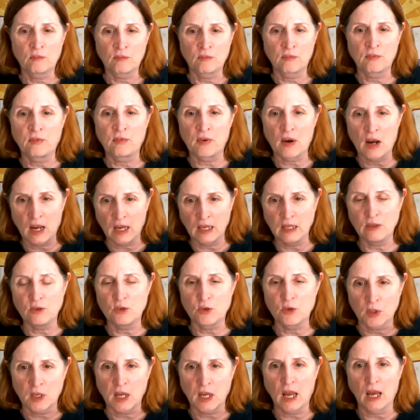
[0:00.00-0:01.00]
find
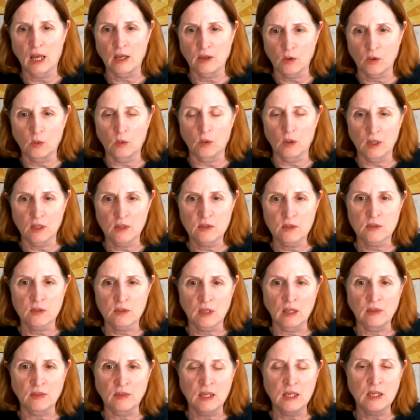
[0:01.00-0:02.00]
your categories,
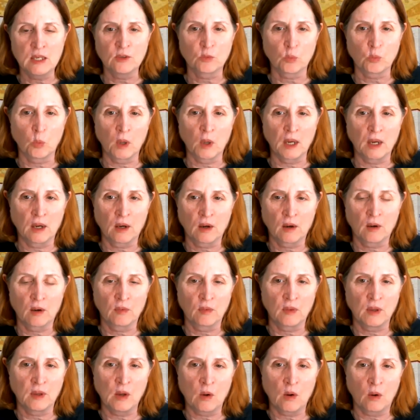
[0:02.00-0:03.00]
okay, things where
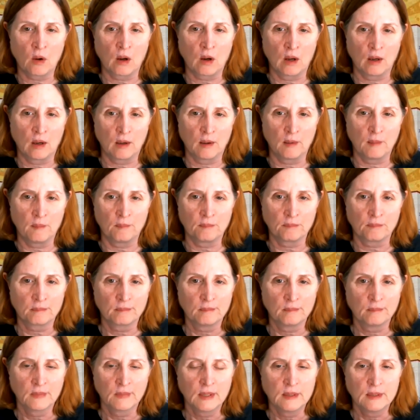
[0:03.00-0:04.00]
the
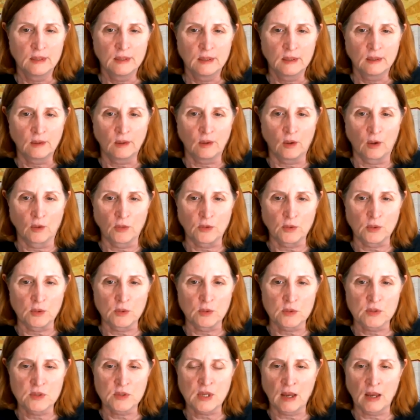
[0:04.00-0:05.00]

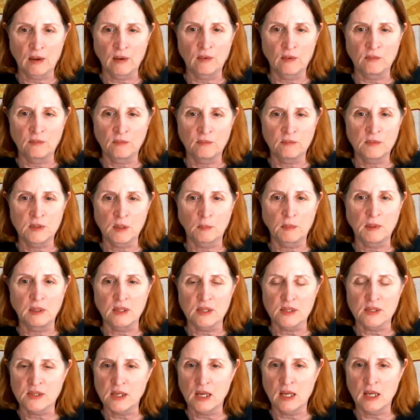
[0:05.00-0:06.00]
authors have something
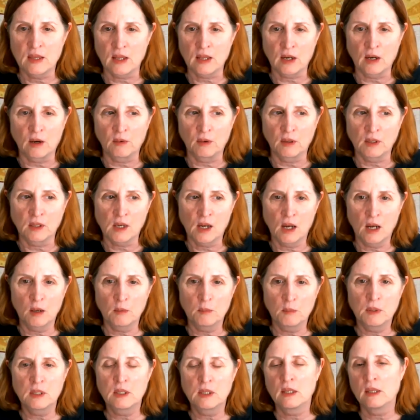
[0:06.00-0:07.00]
to say that are in
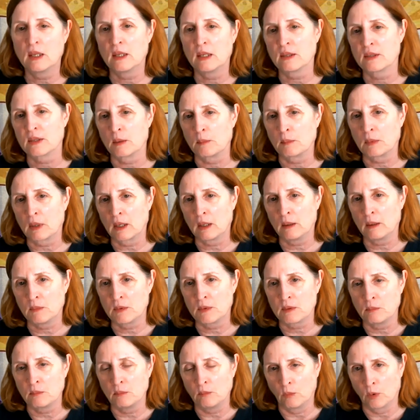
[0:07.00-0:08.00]
common, and then
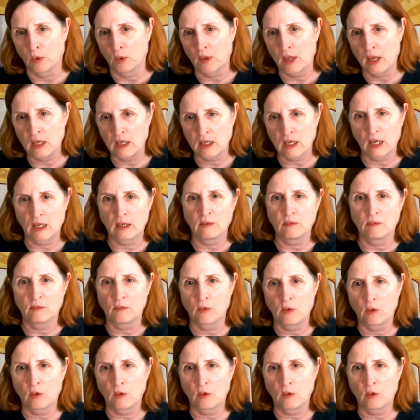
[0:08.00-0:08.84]
sometimes where they kind of